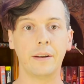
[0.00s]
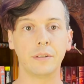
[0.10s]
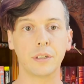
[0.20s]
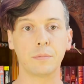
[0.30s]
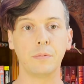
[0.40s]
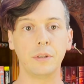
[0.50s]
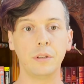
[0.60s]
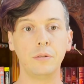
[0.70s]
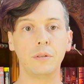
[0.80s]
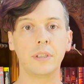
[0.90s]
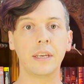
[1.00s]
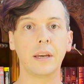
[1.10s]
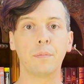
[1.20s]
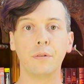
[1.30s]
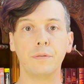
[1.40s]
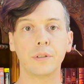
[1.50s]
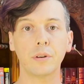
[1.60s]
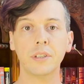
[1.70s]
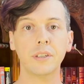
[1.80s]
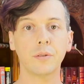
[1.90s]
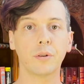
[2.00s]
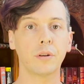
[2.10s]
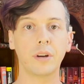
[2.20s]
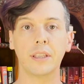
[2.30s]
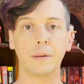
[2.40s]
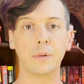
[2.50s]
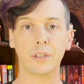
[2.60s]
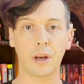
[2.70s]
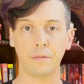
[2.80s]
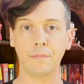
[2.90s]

Just use the approved sources or create them yourself.